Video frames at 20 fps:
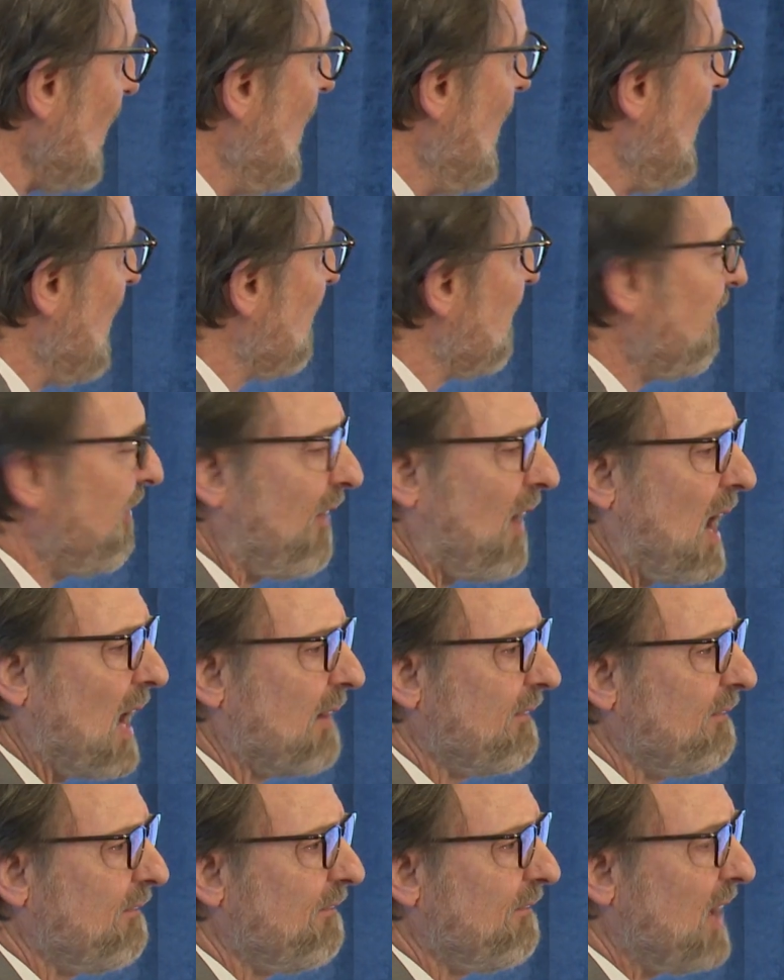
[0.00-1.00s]
The
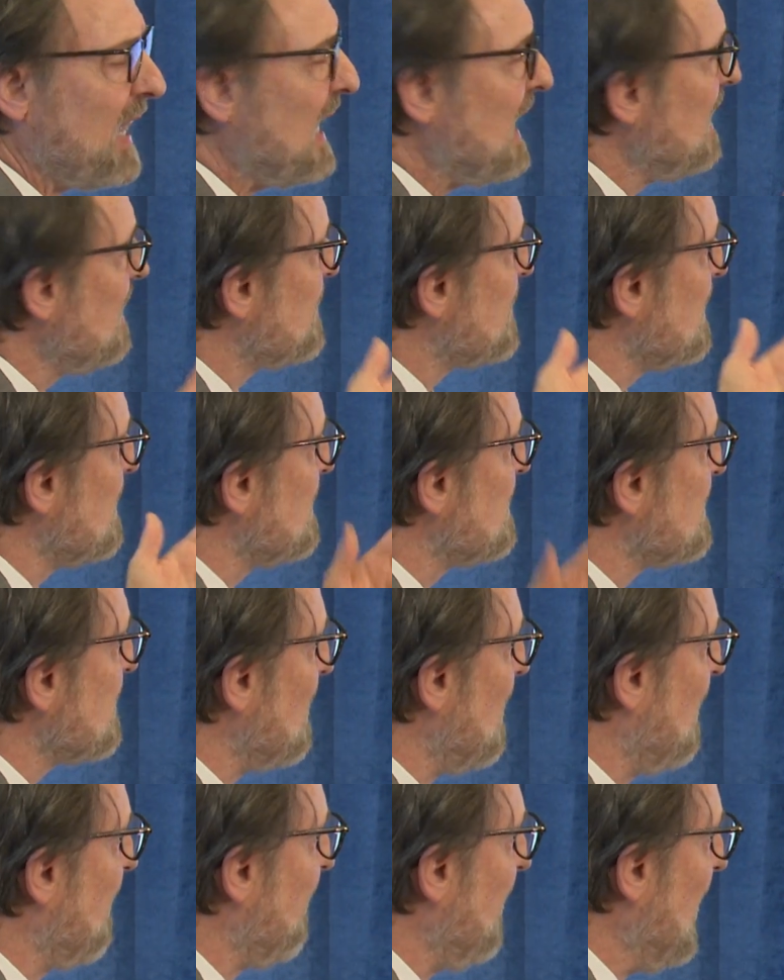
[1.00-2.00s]
5 phases
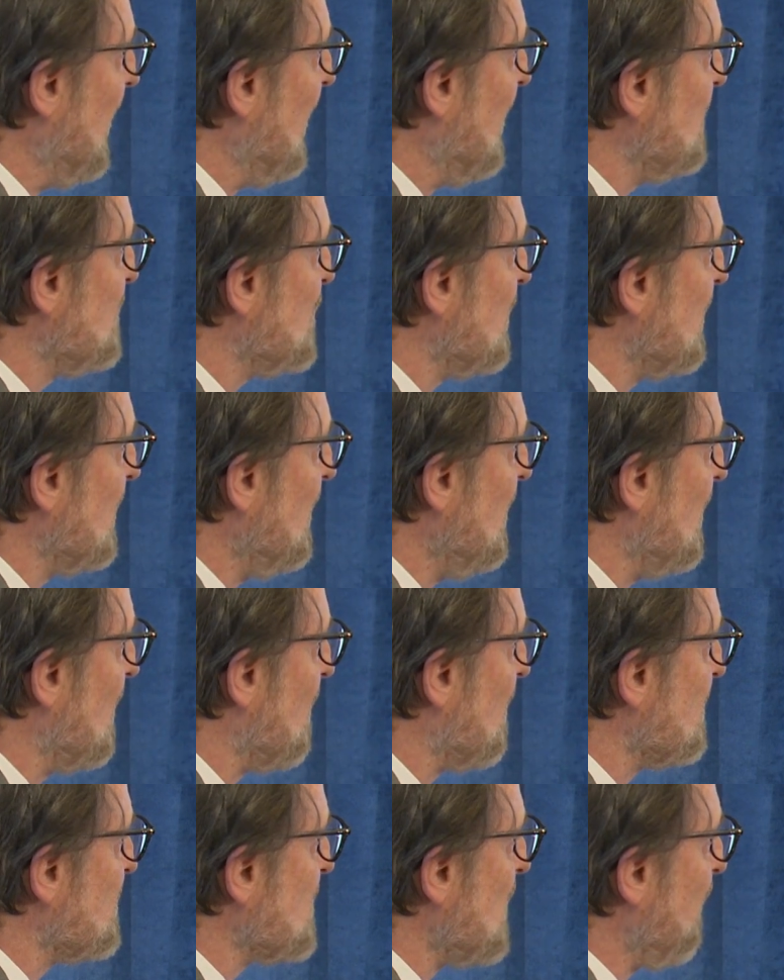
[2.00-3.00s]
of aging
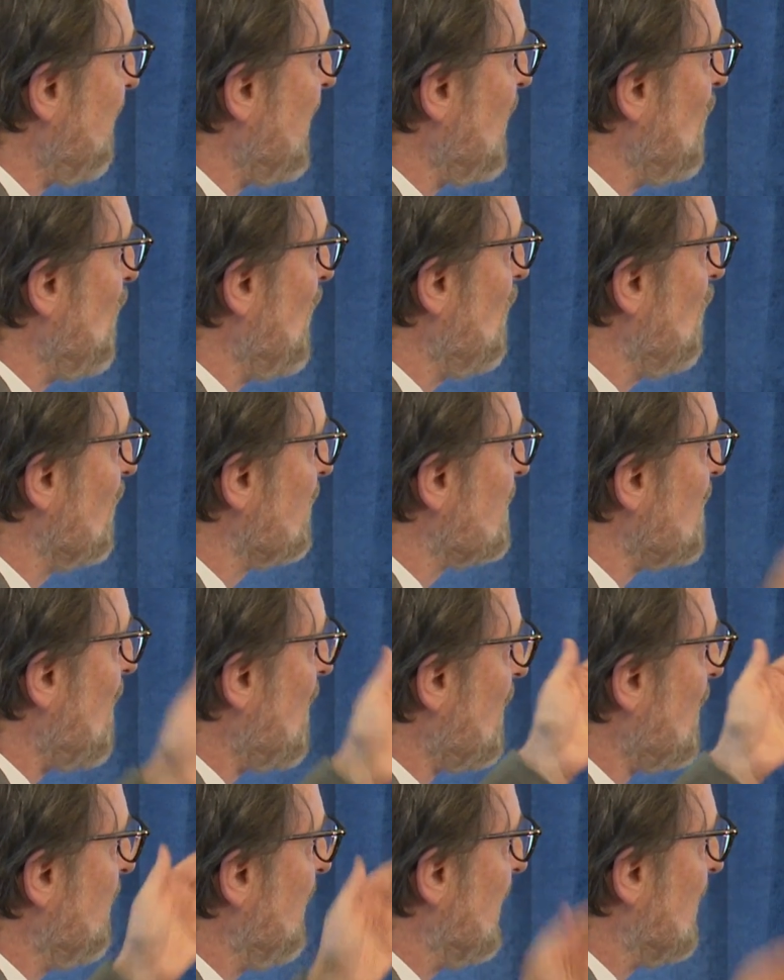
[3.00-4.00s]
here is something we will
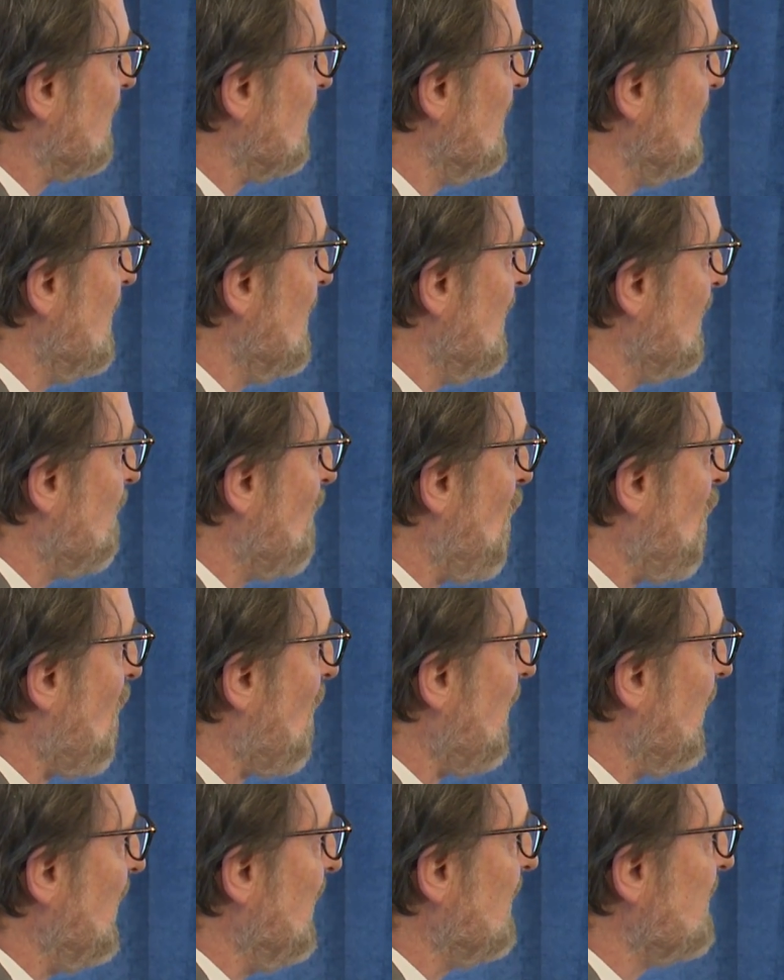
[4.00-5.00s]
talk about
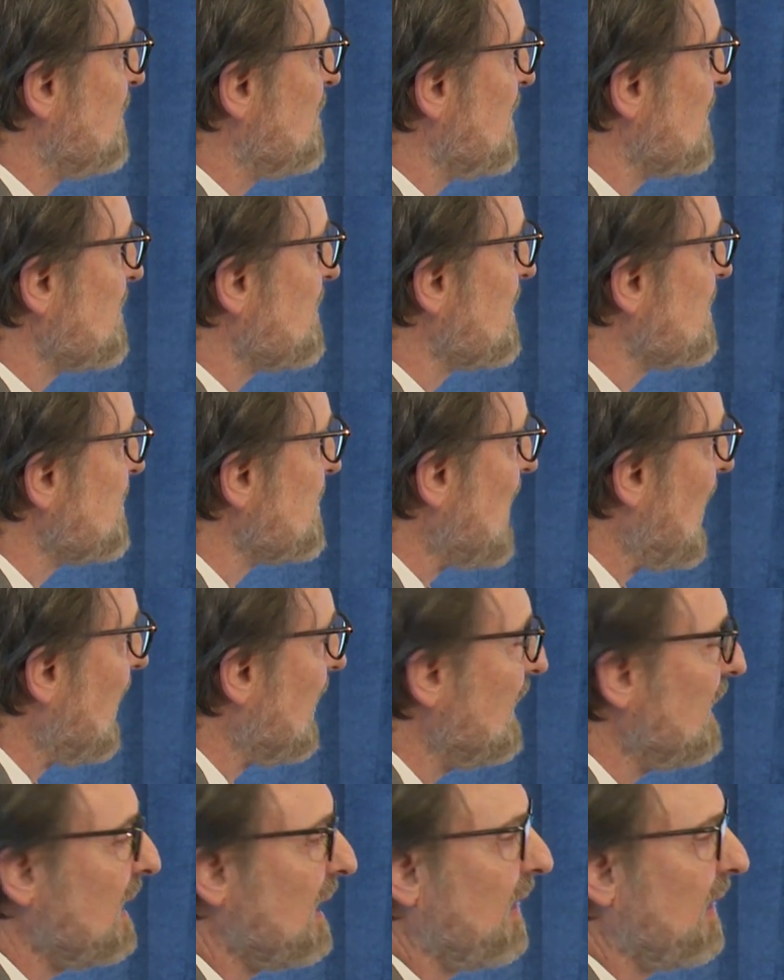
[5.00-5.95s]
more in just a second.